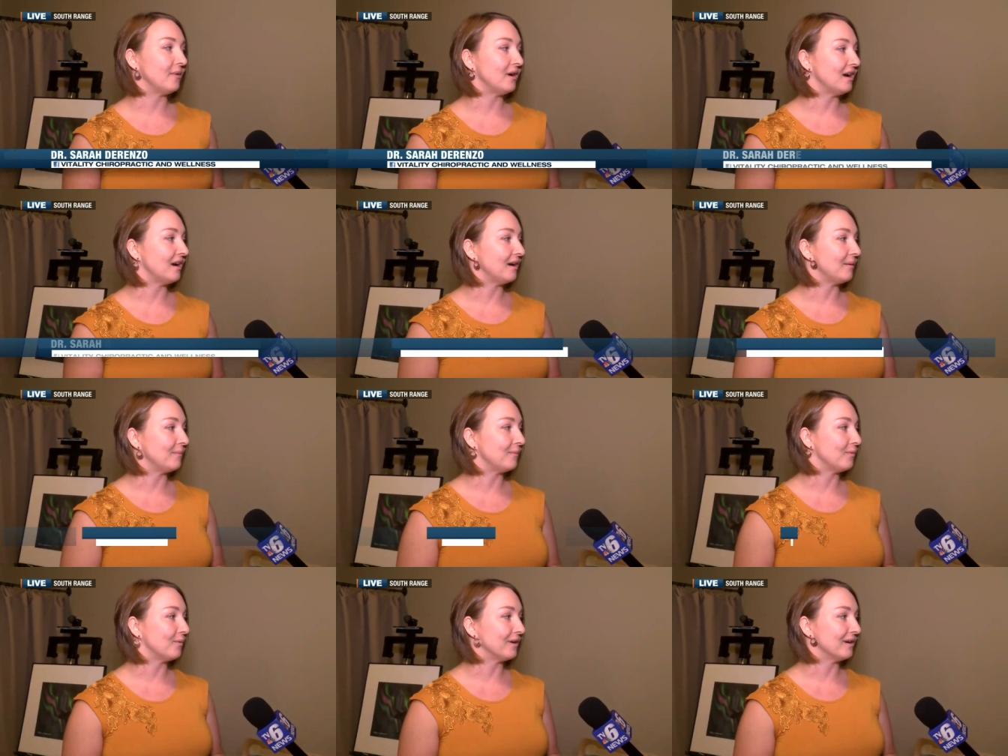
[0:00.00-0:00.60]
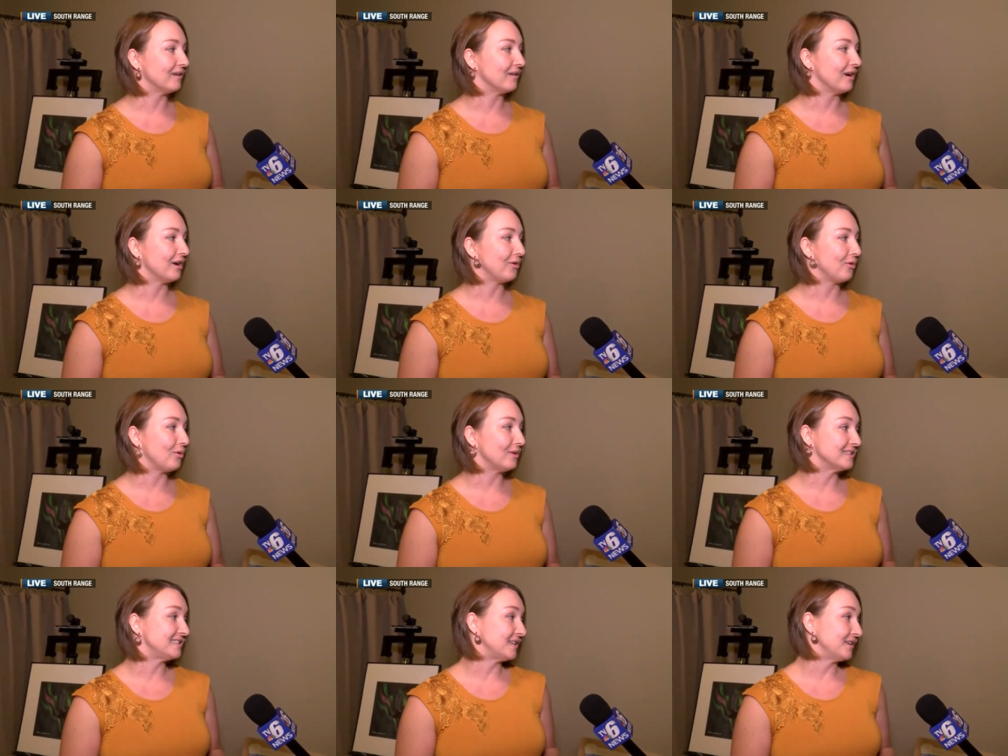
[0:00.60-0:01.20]
Um, our goal
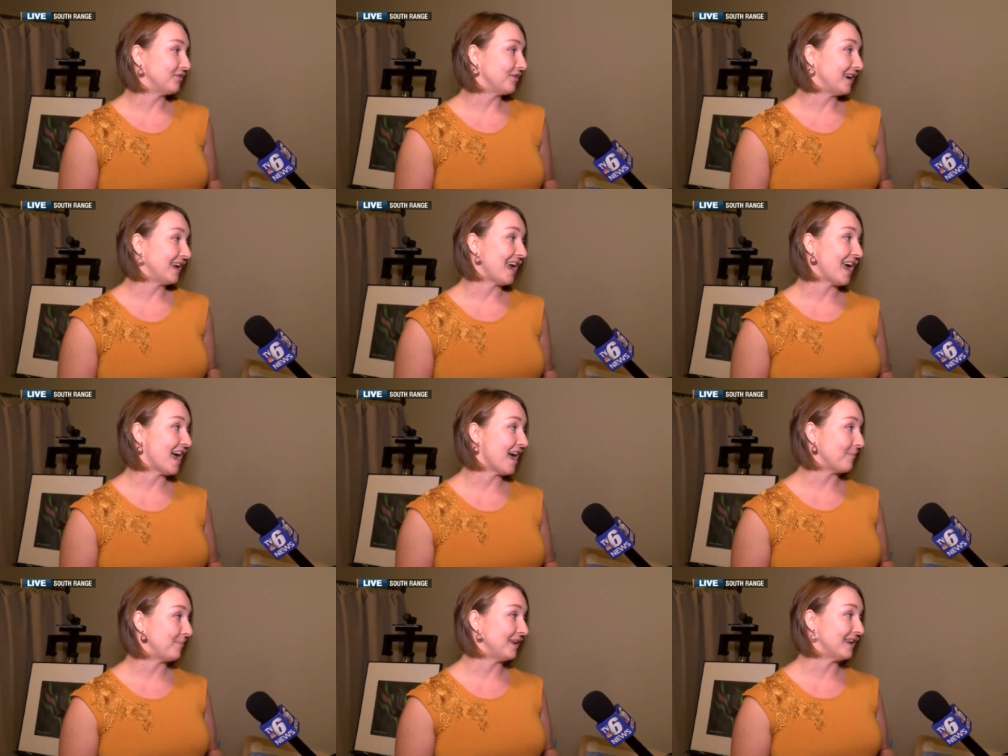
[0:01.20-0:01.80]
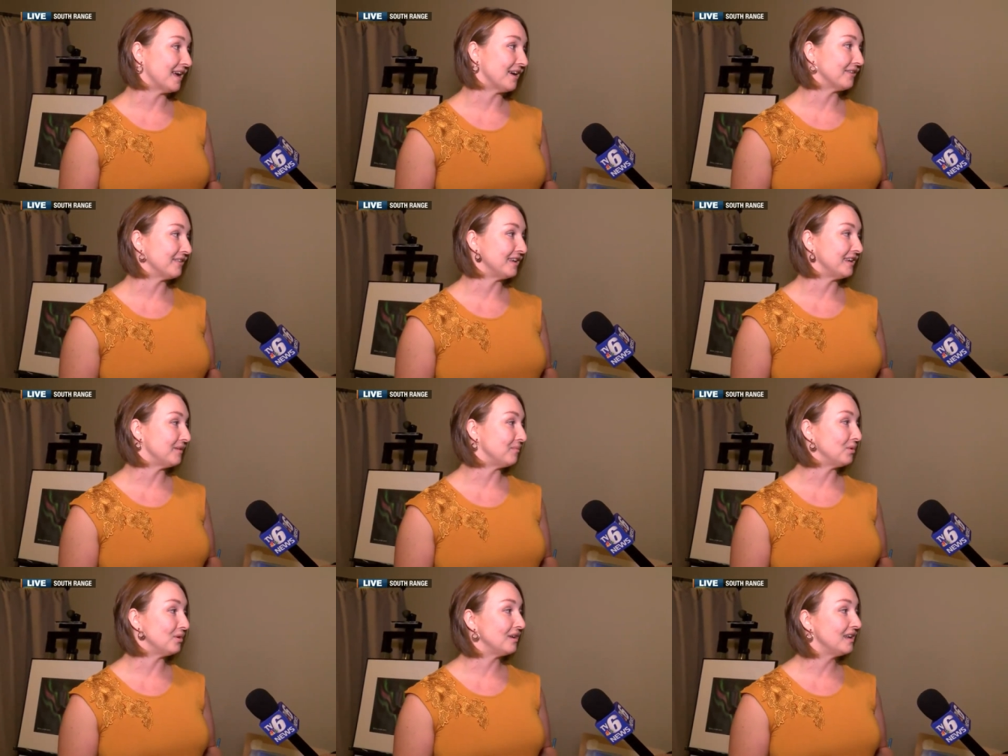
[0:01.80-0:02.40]
is to create happy and healthy
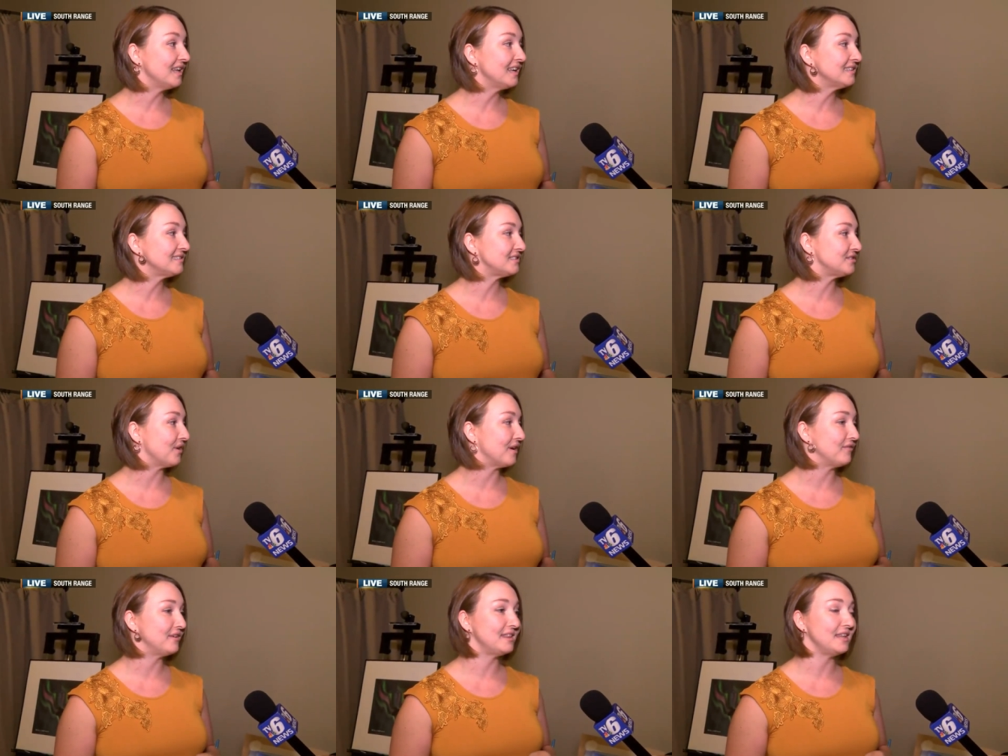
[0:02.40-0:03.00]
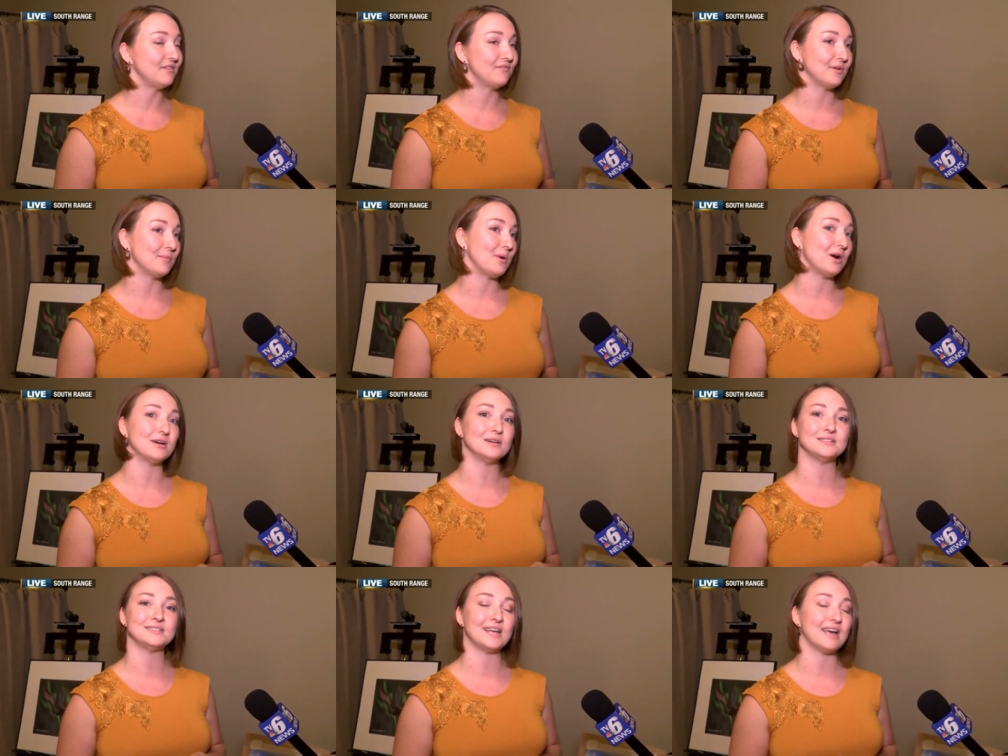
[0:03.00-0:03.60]
communities, so everything from
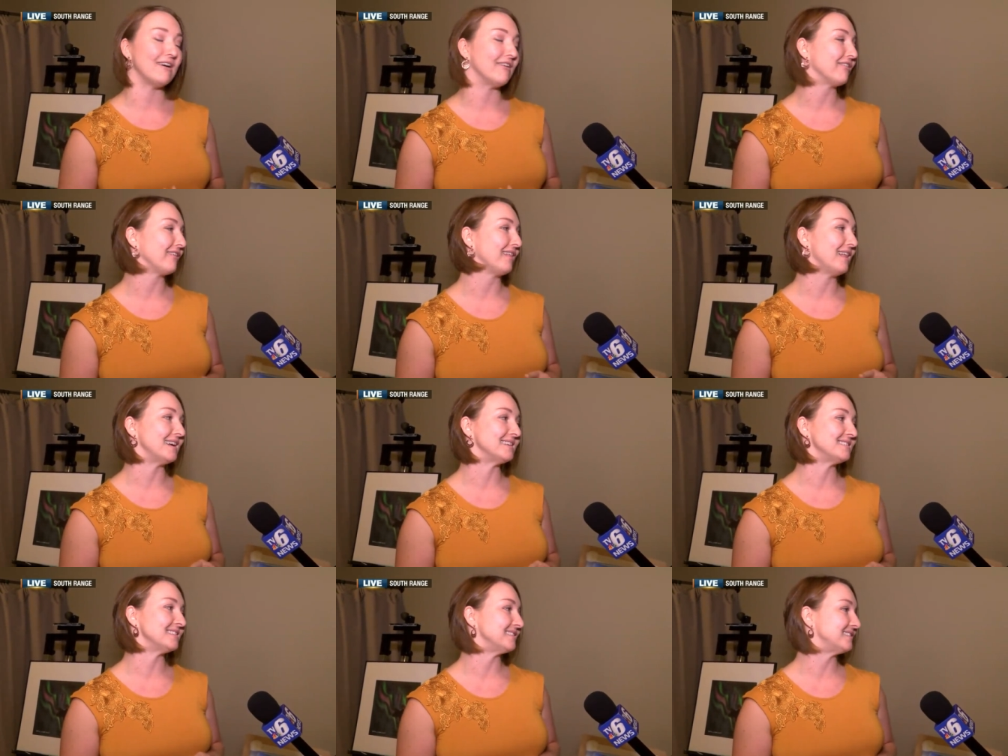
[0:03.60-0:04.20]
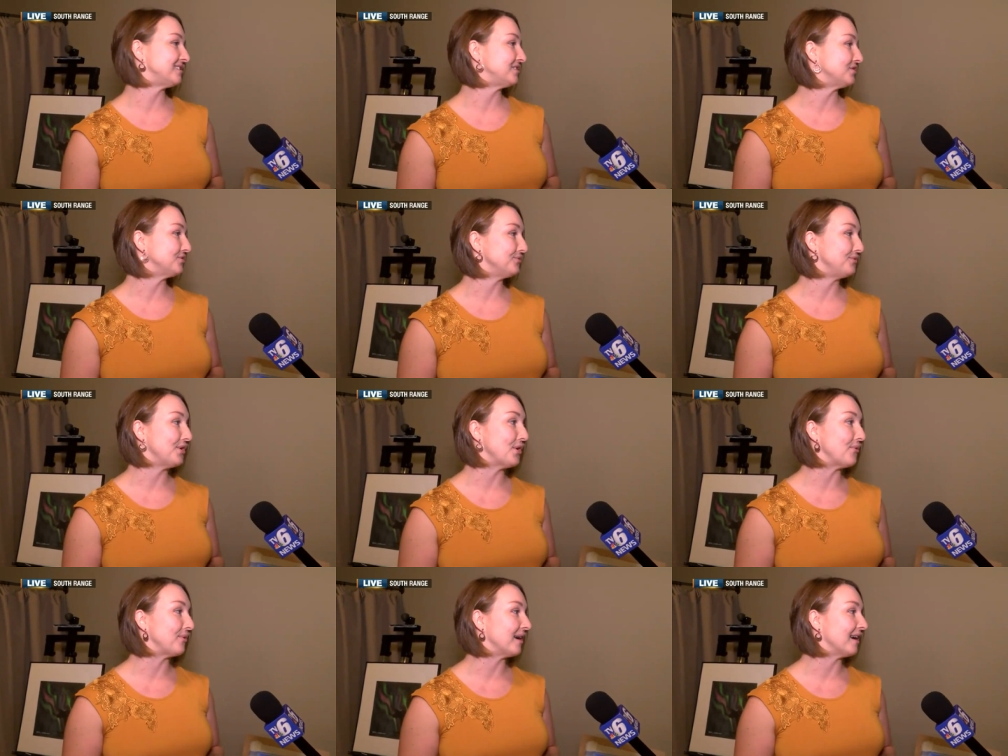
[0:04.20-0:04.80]
art to health classes to
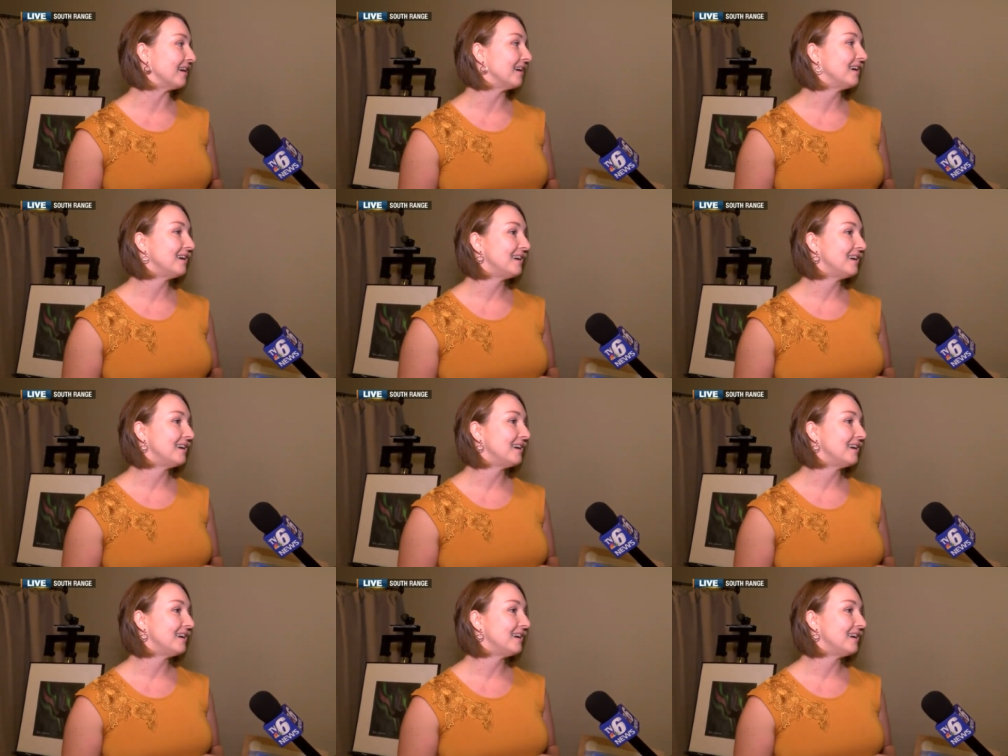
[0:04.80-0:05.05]
yoga.